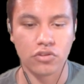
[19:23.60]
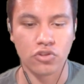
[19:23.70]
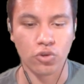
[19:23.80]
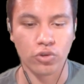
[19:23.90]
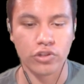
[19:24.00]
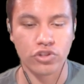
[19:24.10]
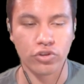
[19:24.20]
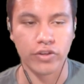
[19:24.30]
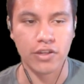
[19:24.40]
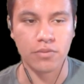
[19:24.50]
Turkish
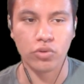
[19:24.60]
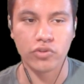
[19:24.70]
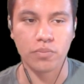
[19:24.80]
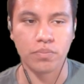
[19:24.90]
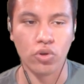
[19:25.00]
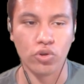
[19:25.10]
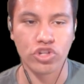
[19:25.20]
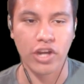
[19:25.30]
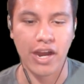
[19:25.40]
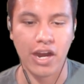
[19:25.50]
are able to
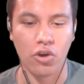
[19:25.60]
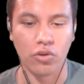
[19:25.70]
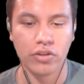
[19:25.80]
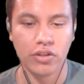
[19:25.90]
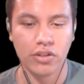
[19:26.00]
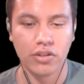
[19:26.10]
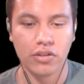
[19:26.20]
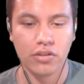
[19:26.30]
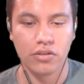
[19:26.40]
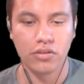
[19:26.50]
push out.
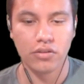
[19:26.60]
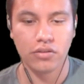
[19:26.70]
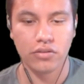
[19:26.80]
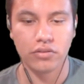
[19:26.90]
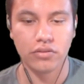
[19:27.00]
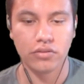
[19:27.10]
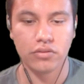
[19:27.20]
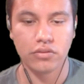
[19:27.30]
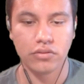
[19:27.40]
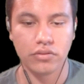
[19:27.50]

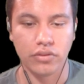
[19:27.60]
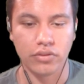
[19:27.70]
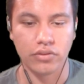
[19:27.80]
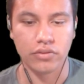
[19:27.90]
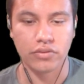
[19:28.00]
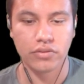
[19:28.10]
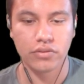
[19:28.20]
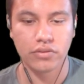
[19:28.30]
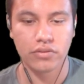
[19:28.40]
Days.